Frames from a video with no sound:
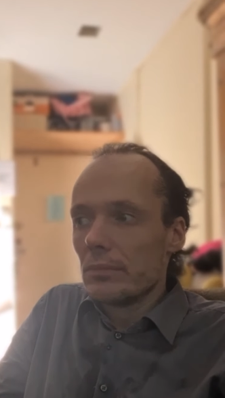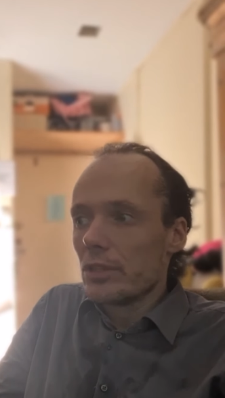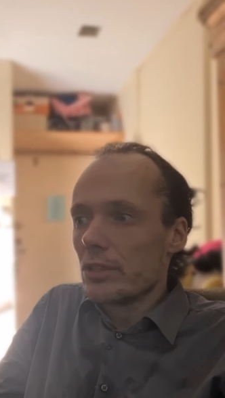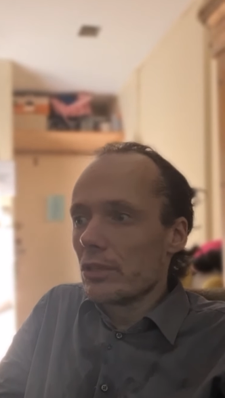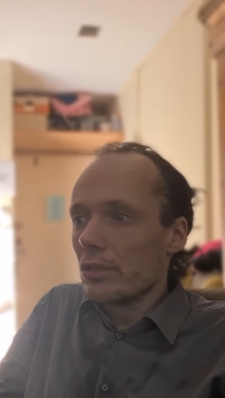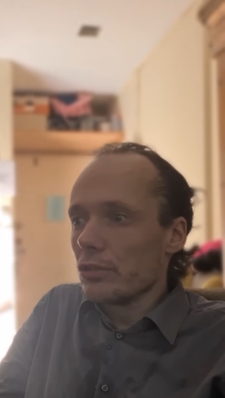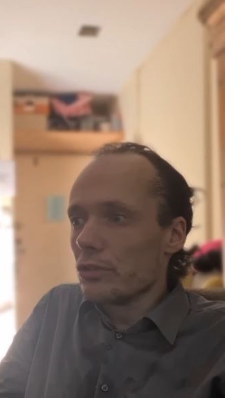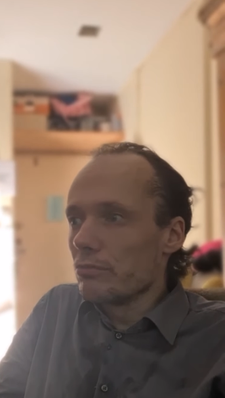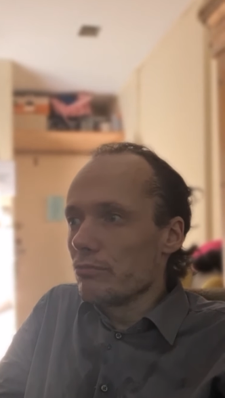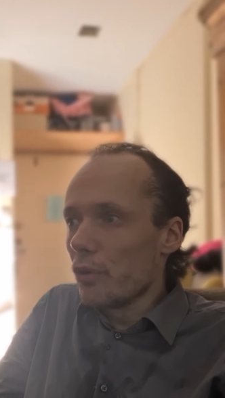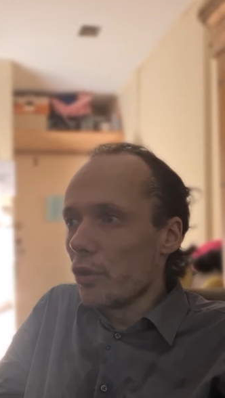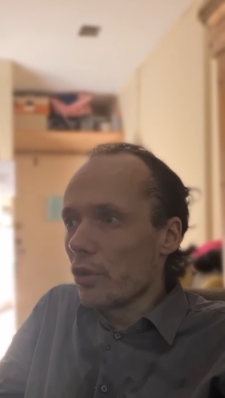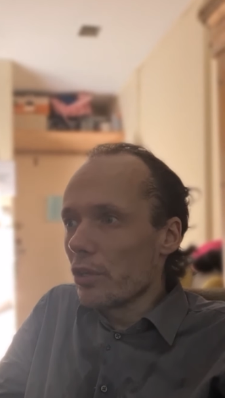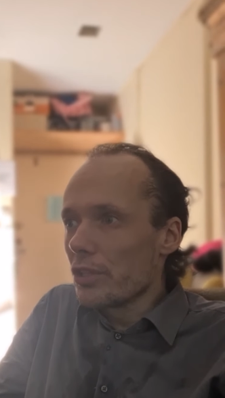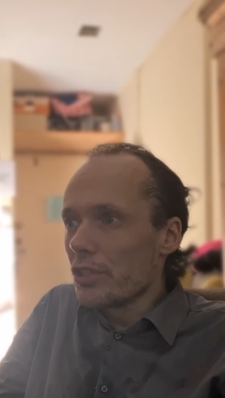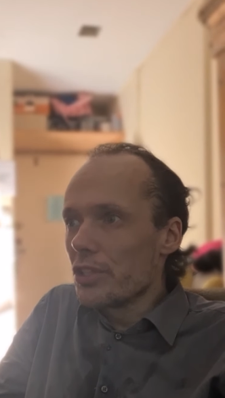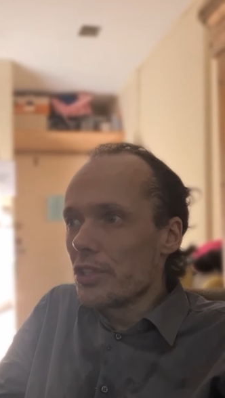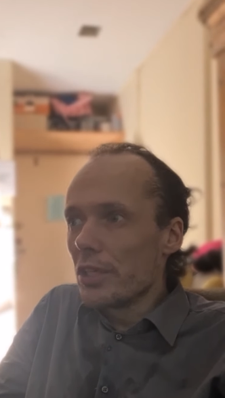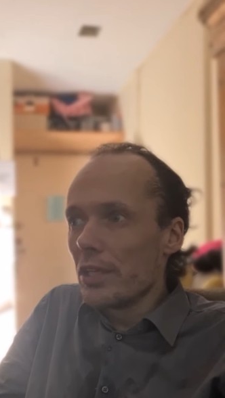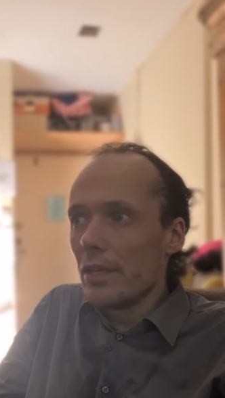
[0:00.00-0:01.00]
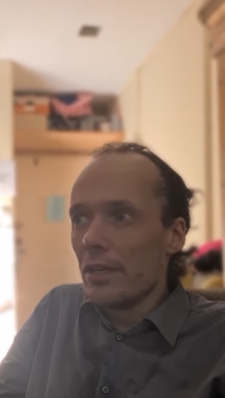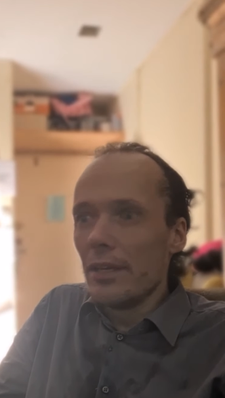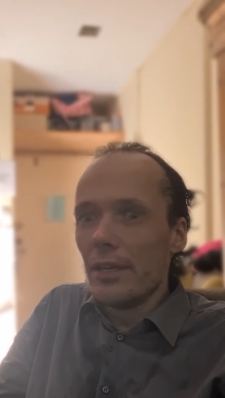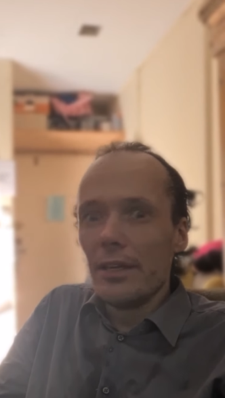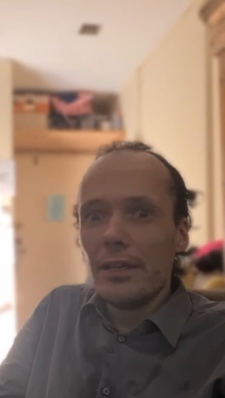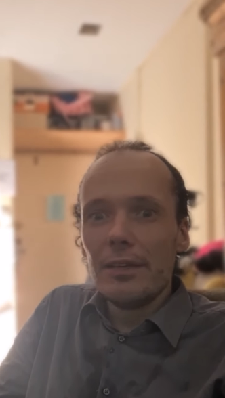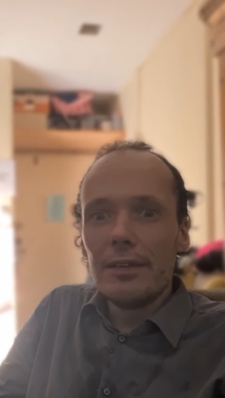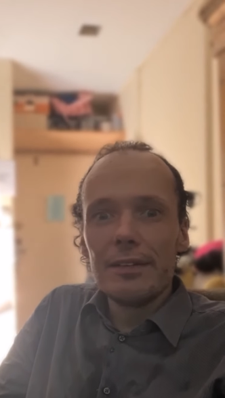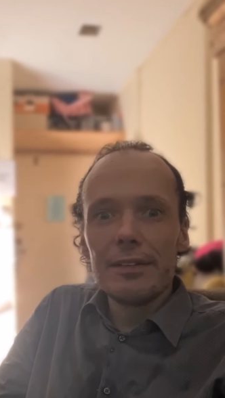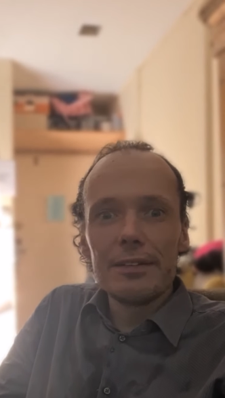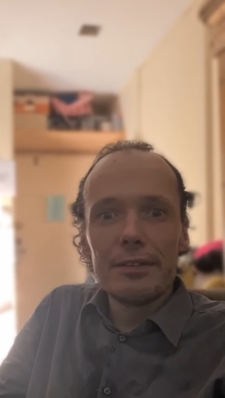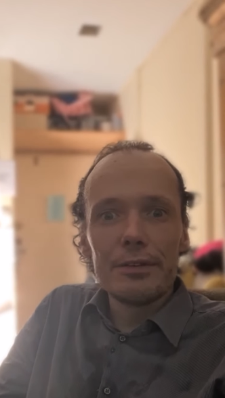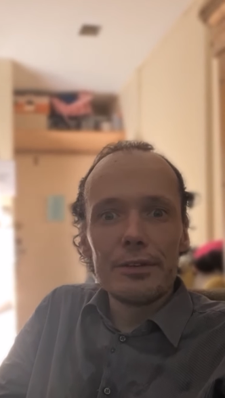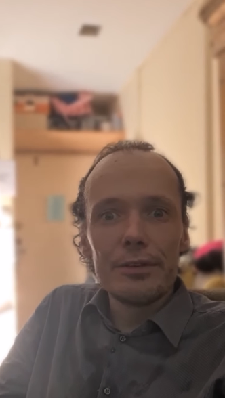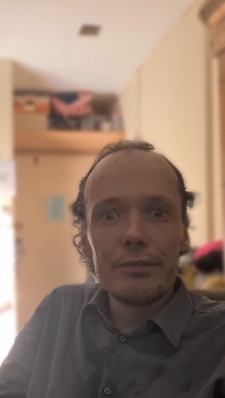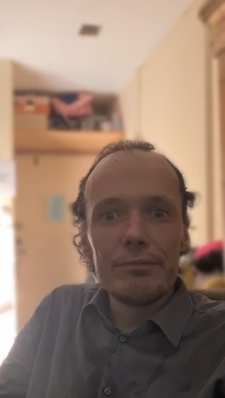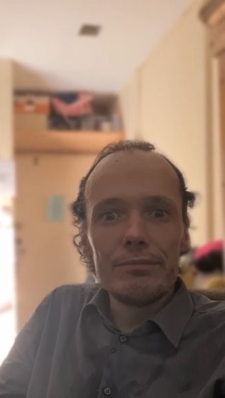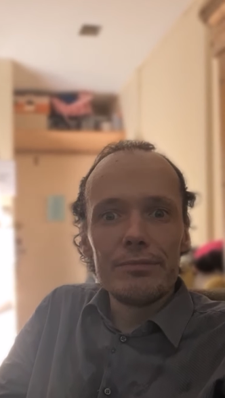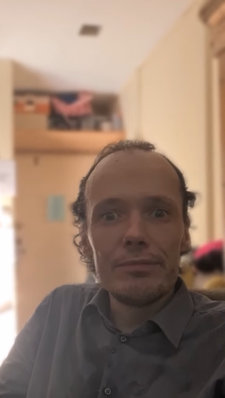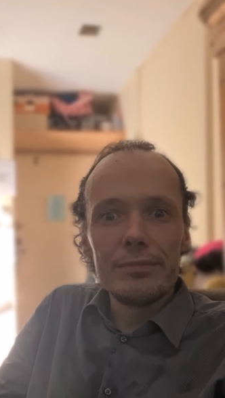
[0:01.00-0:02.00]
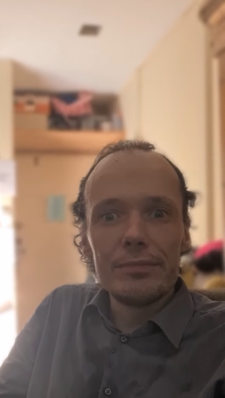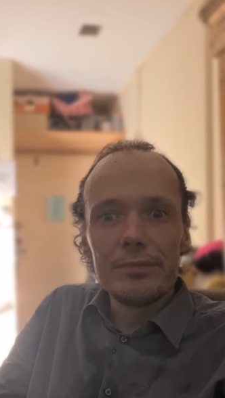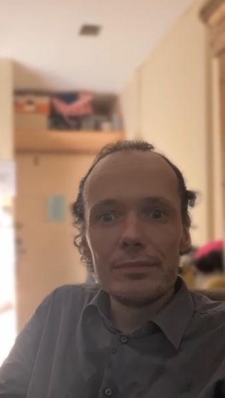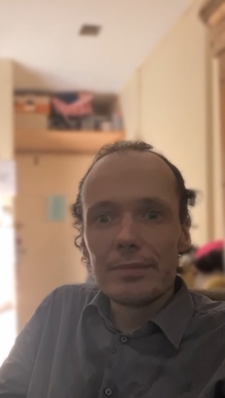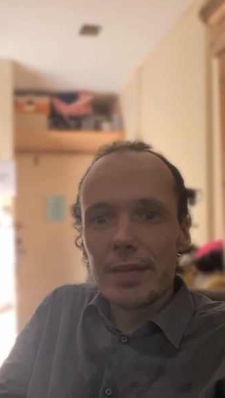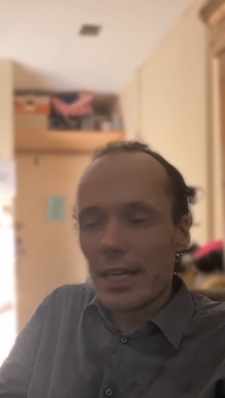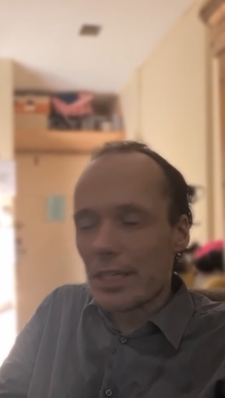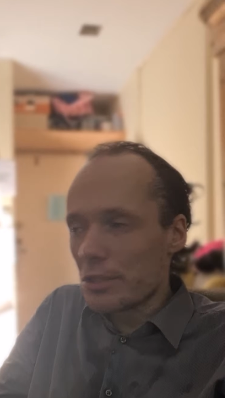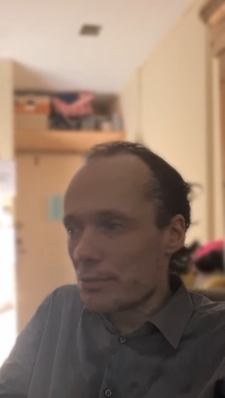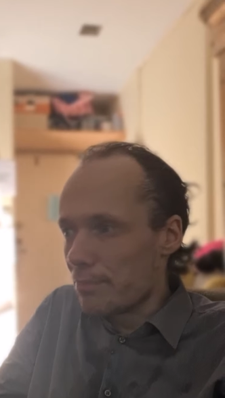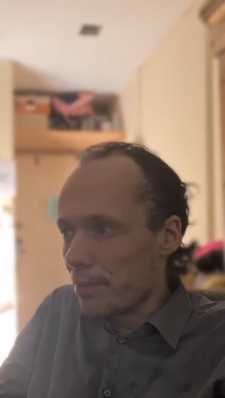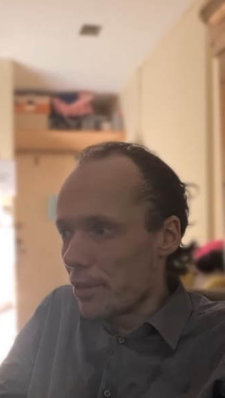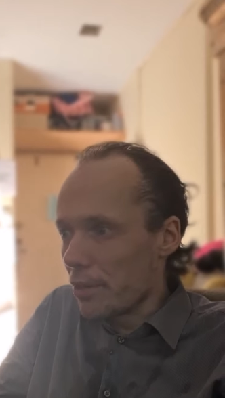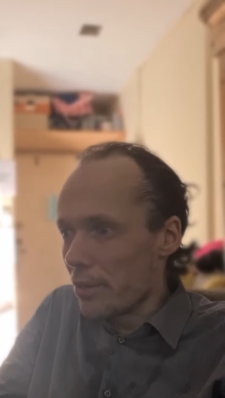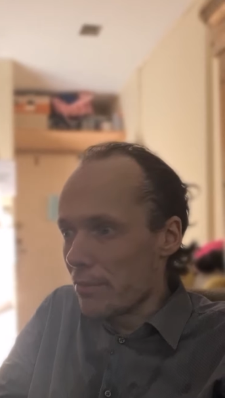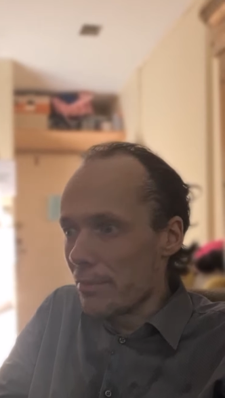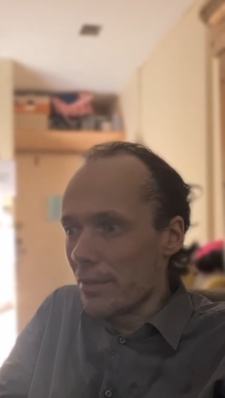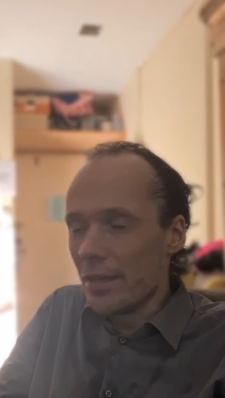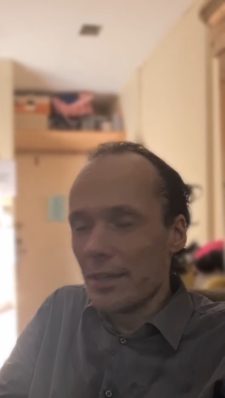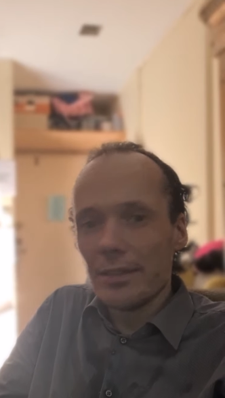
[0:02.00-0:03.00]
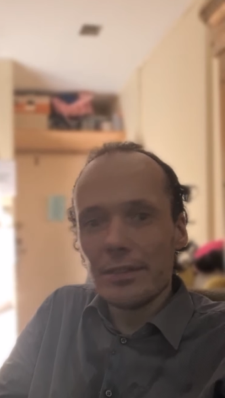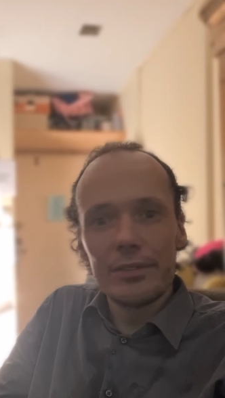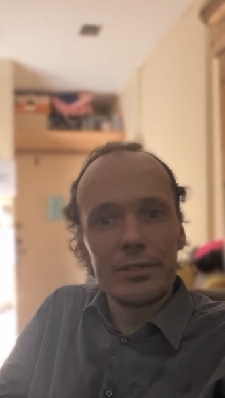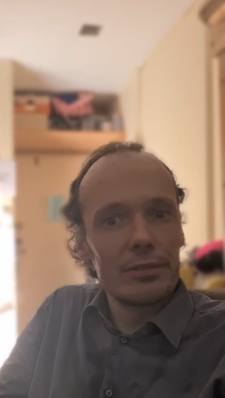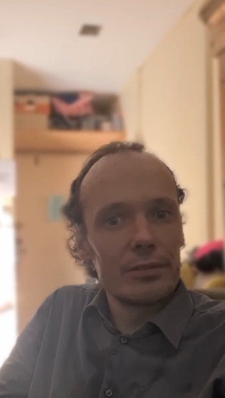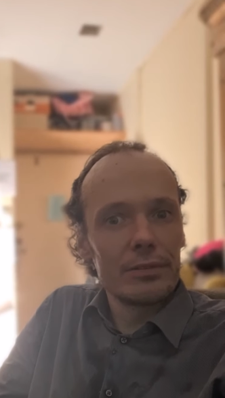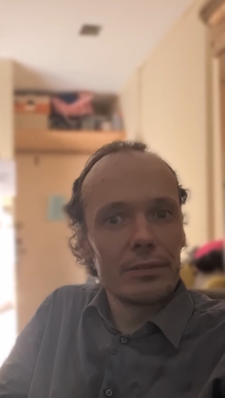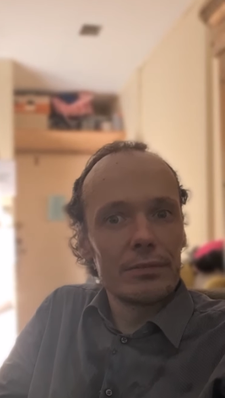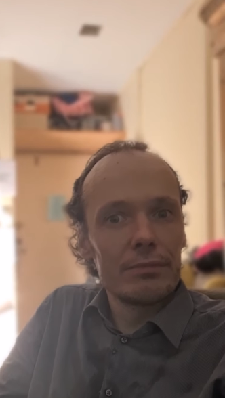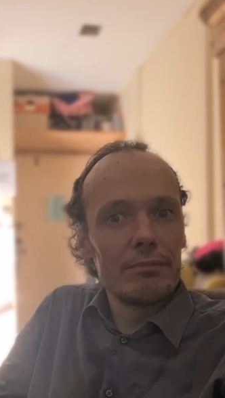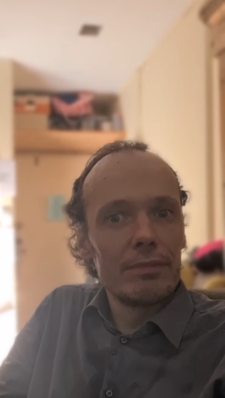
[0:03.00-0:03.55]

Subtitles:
cosmology experiment,